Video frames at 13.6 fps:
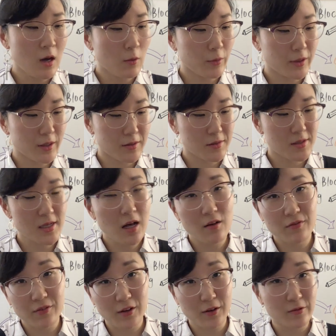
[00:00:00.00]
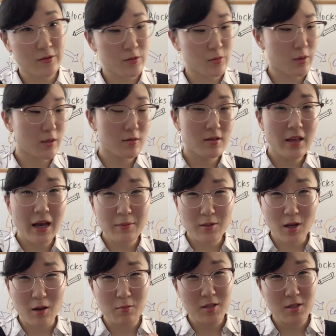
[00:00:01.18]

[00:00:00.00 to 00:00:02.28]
We use cell phones, we use laptops,